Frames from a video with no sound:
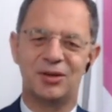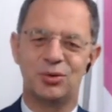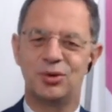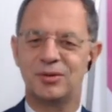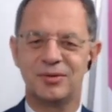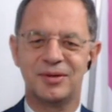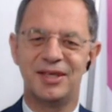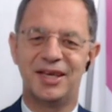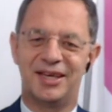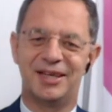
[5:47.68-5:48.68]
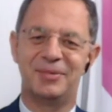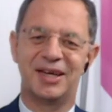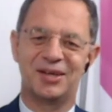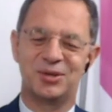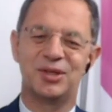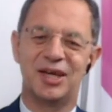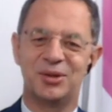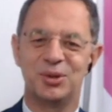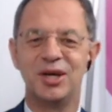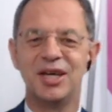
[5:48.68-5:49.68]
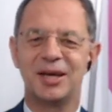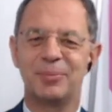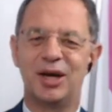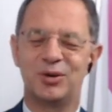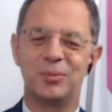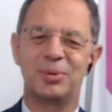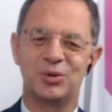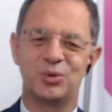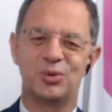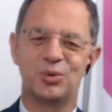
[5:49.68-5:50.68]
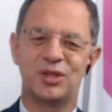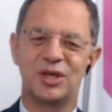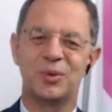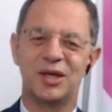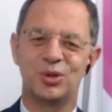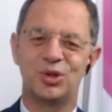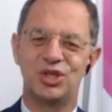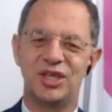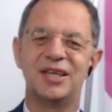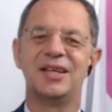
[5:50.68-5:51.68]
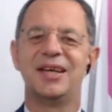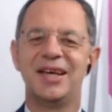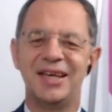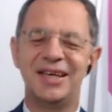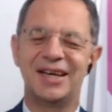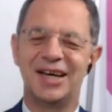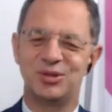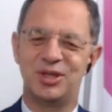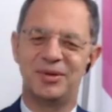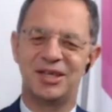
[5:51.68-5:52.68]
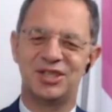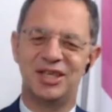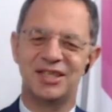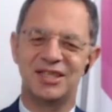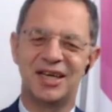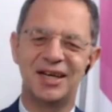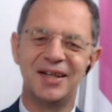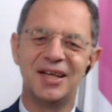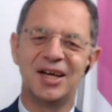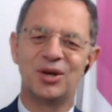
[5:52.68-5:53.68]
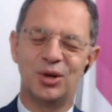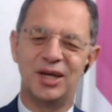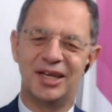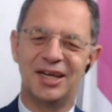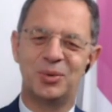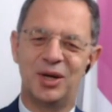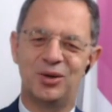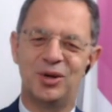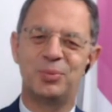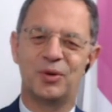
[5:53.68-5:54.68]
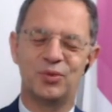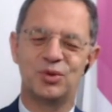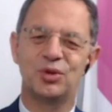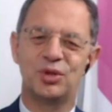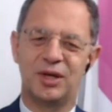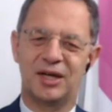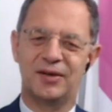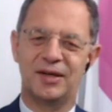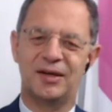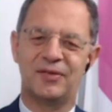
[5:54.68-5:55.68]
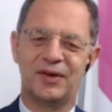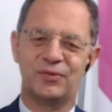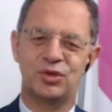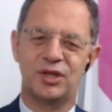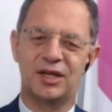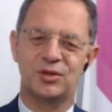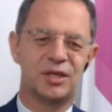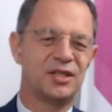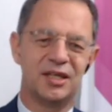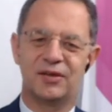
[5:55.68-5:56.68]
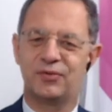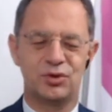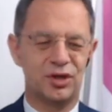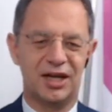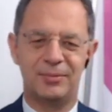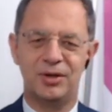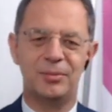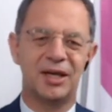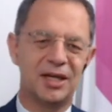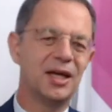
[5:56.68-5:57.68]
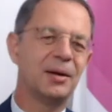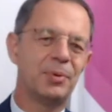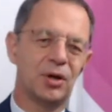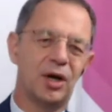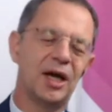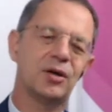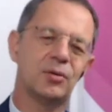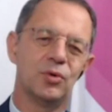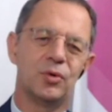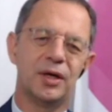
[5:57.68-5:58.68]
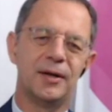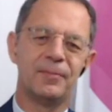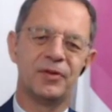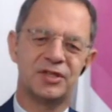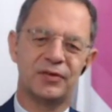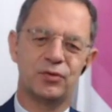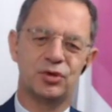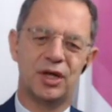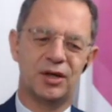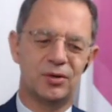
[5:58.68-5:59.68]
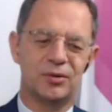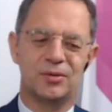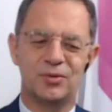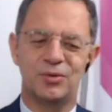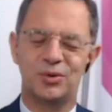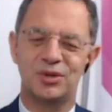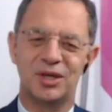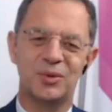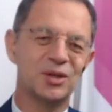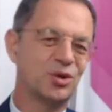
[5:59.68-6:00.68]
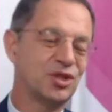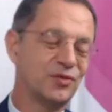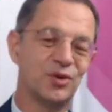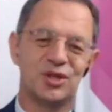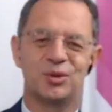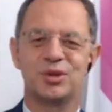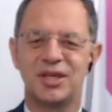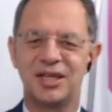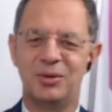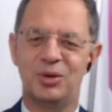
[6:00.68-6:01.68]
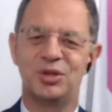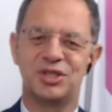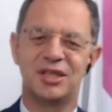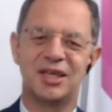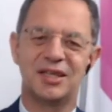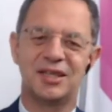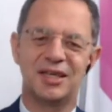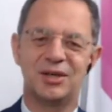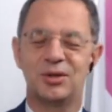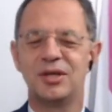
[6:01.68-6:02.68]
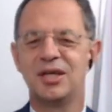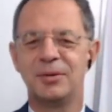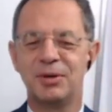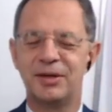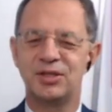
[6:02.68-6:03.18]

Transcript: lots and lots of money in its turnover, and therefore he bought a 4G router for emergency situations in order for his company to work nonetheless. Maybe the connection won't be as fast as with a normal router, 70-euro router, but